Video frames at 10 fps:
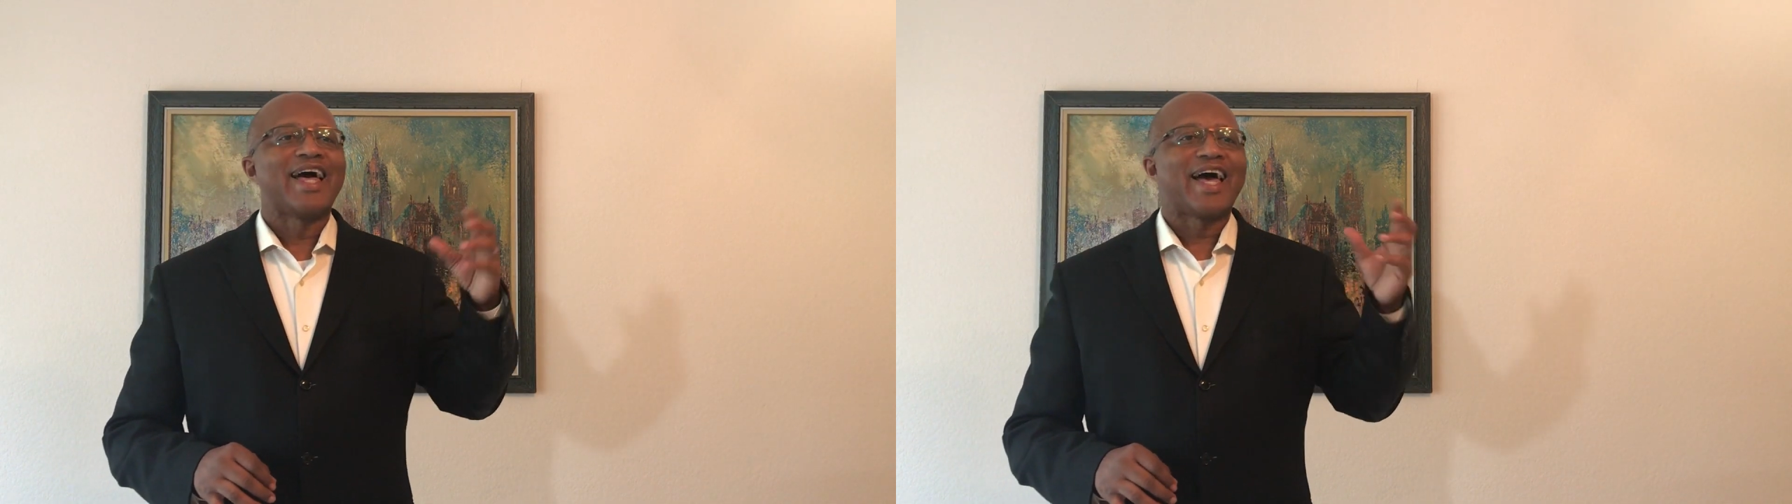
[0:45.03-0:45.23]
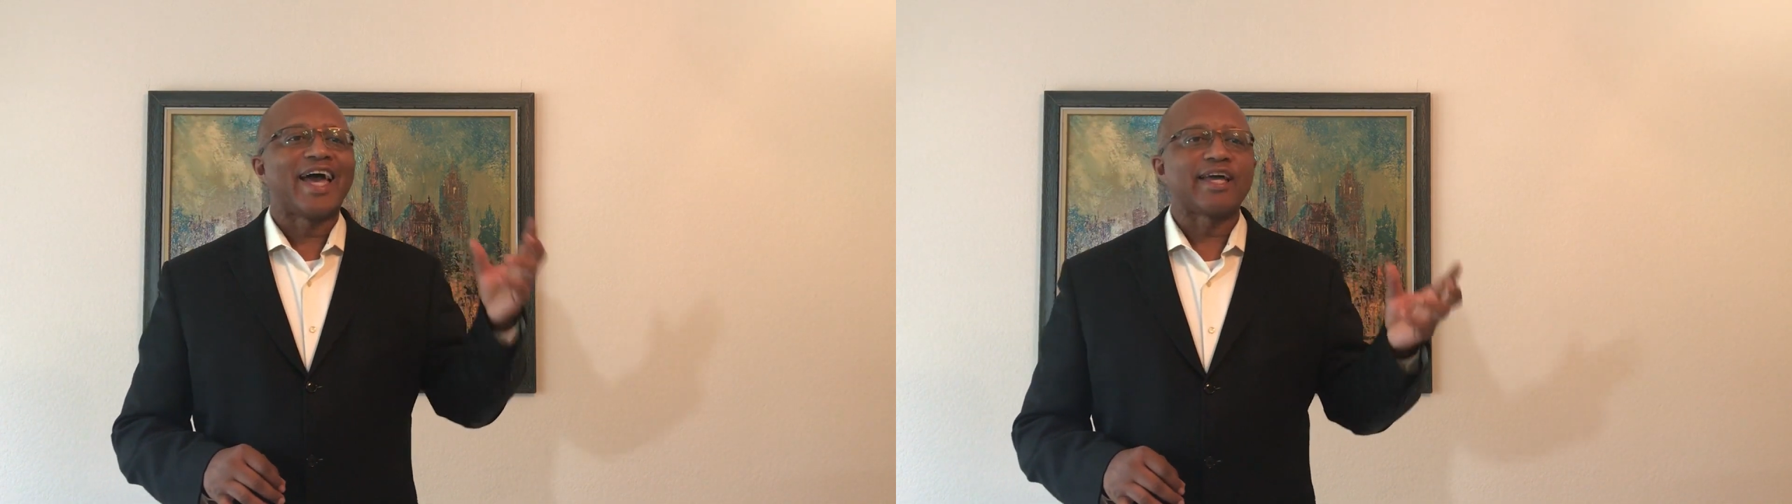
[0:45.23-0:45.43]

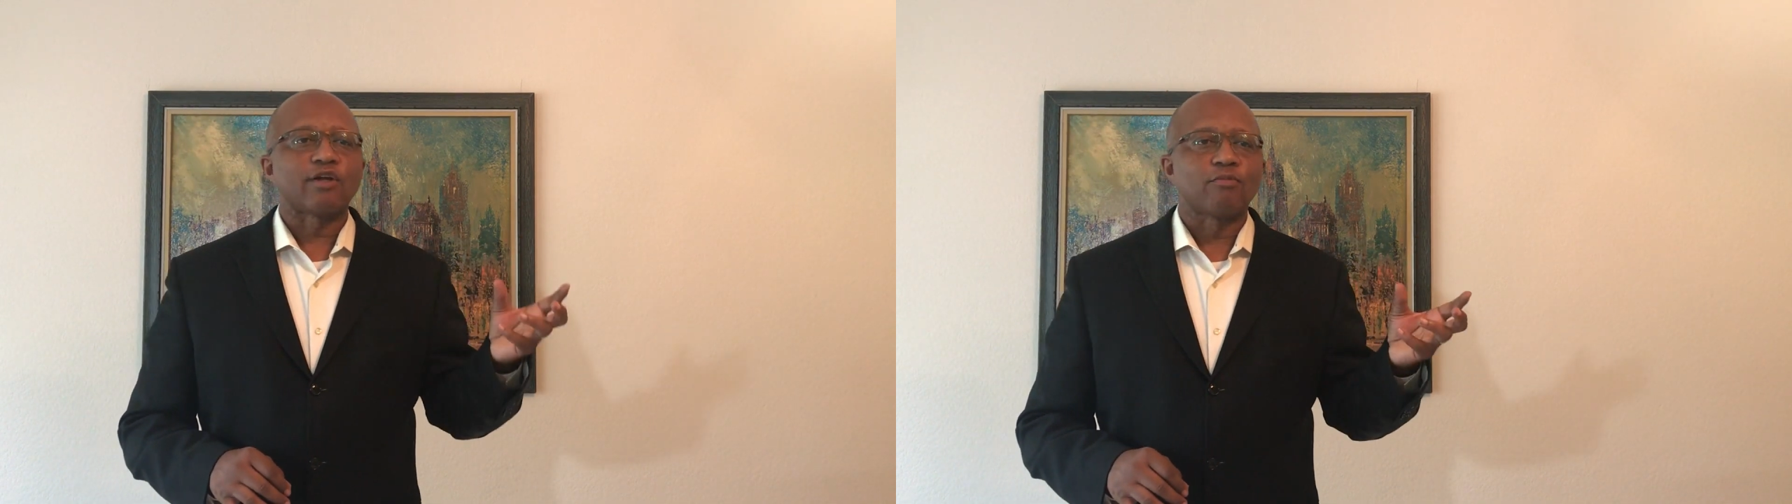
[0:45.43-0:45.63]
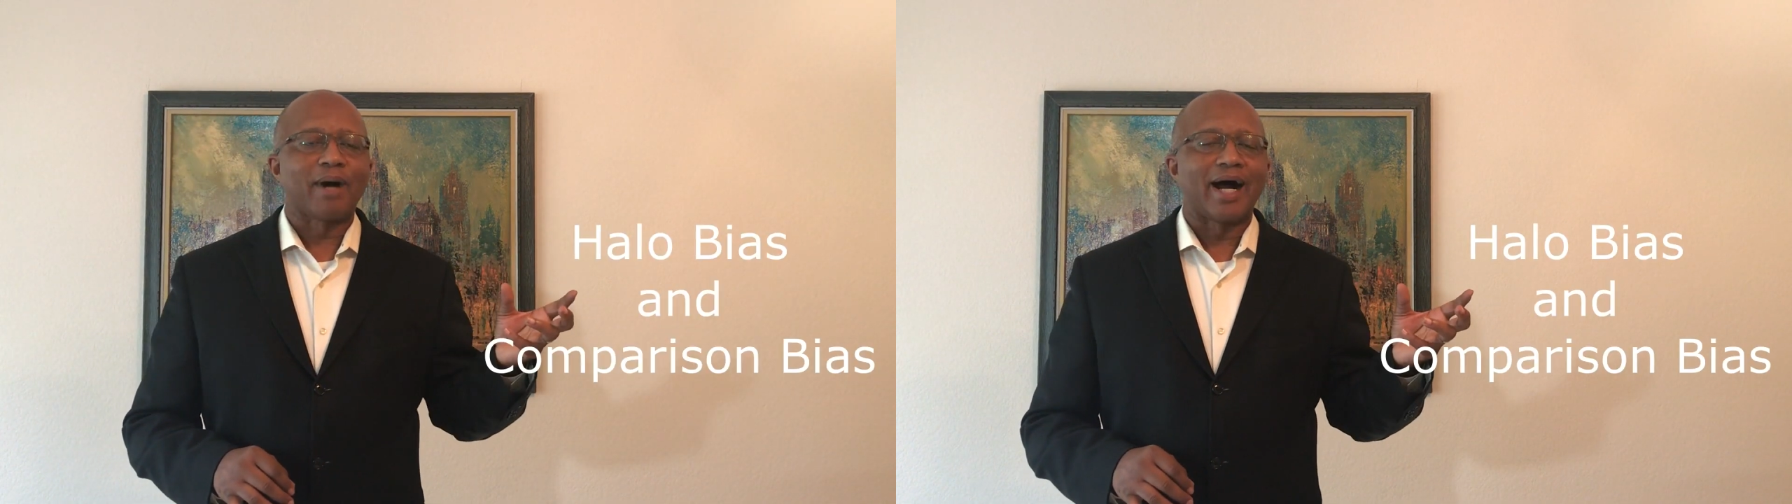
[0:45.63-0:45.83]

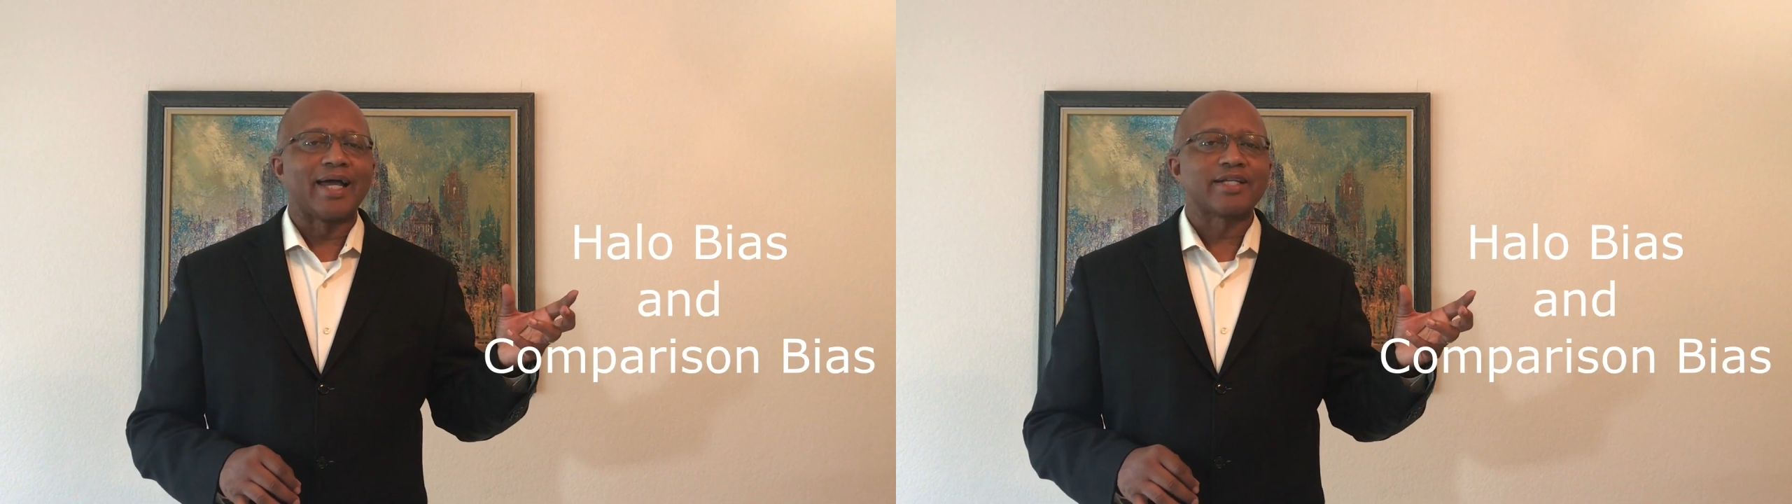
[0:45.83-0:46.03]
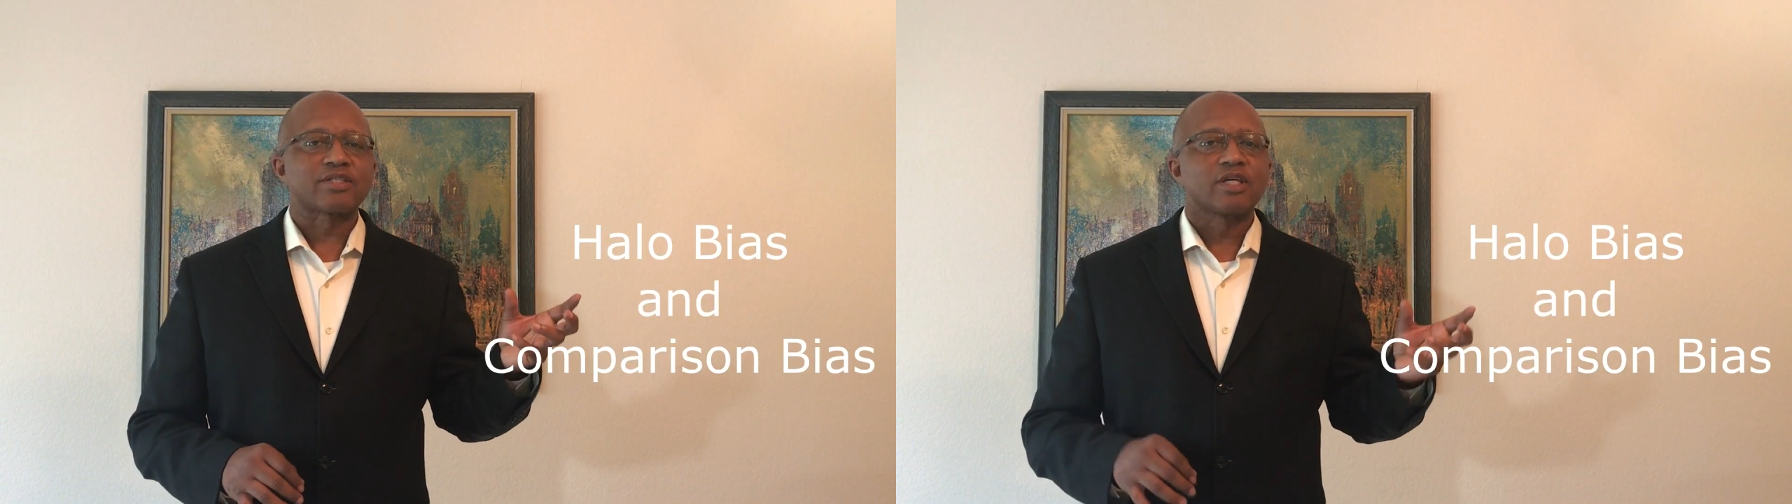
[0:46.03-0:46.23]
develop the
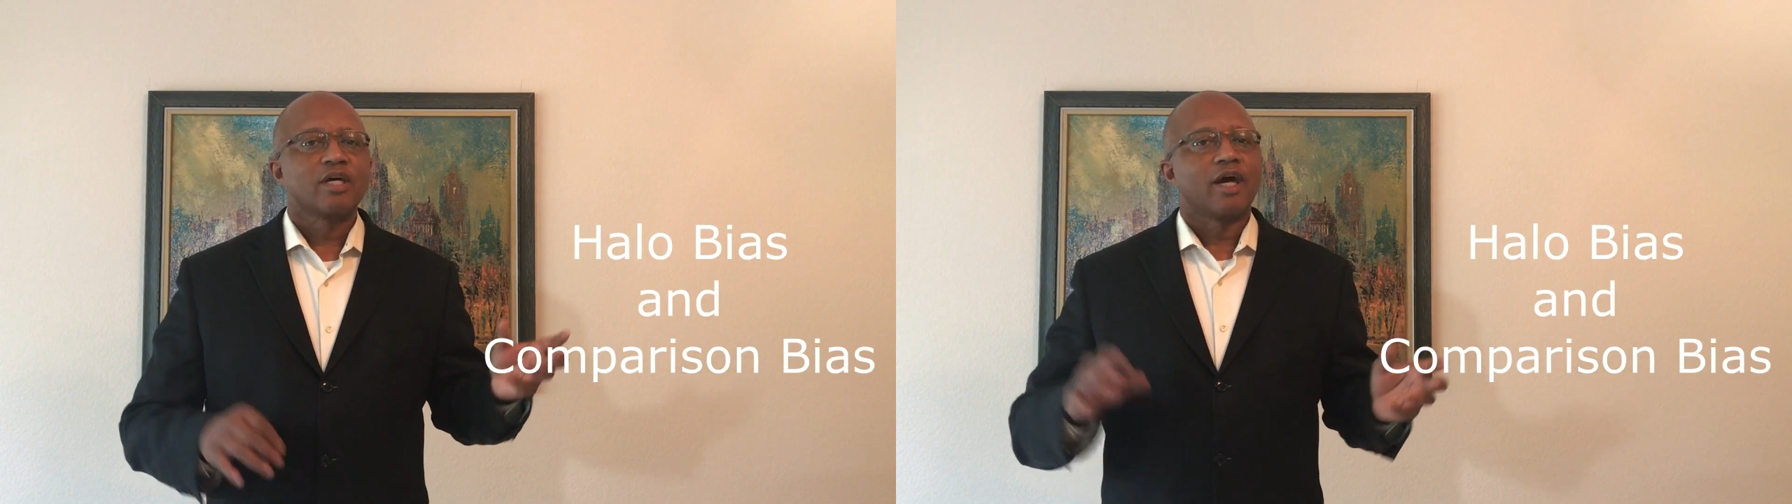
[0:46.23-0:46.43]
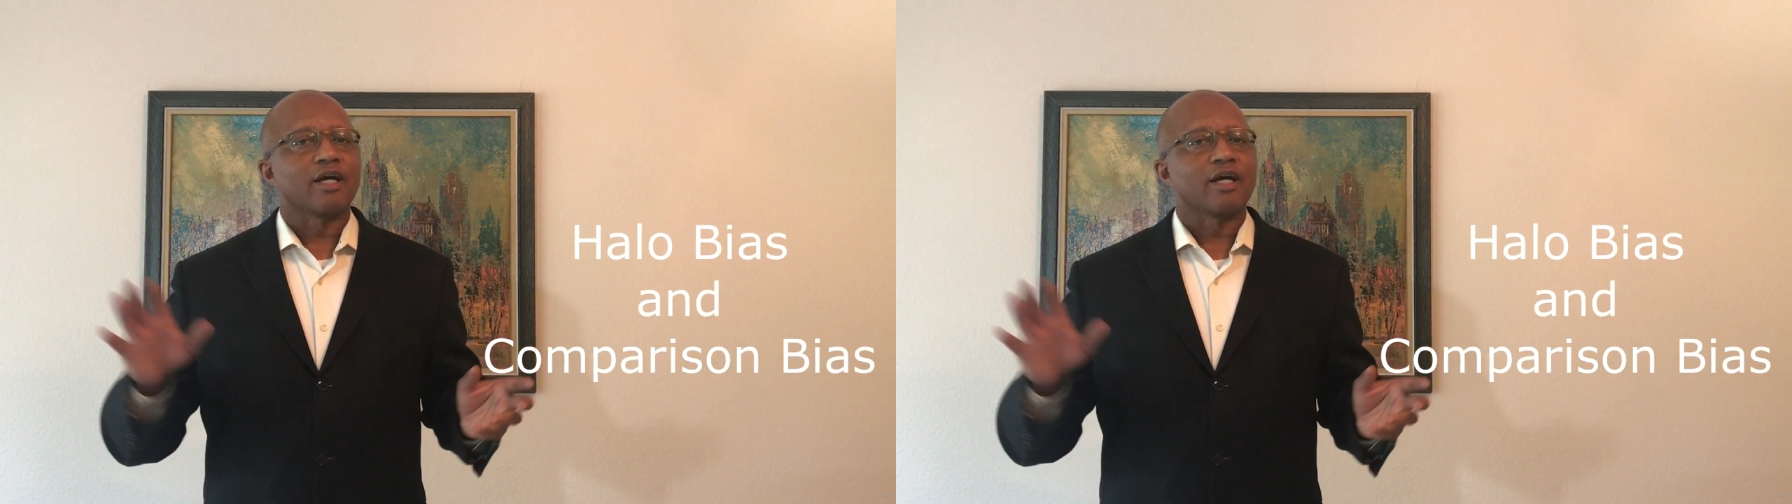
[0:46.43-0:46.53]
skills